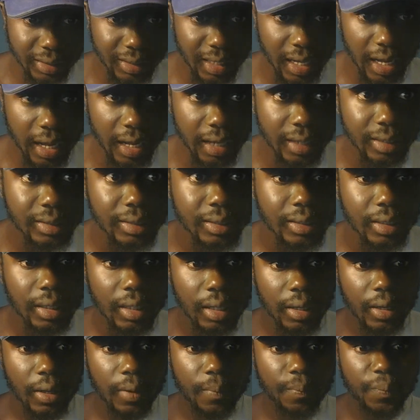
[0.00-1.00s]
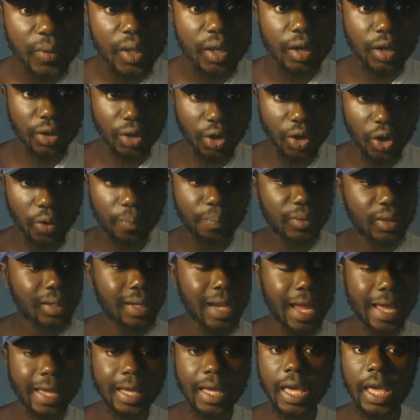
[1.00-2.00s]
guy. You know,
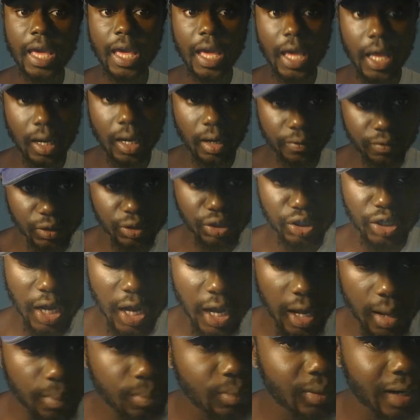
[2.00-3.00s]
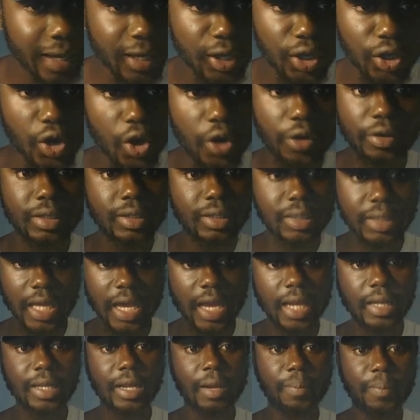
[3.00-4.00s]
like hell of a job. Like, you don't
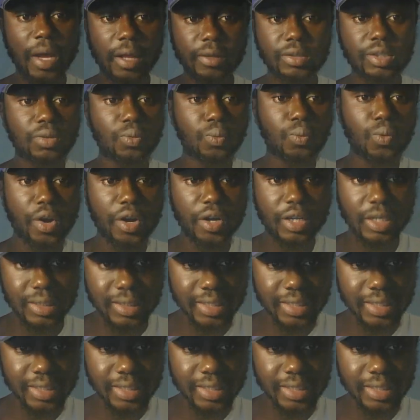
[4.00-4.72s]
understand the amount of work it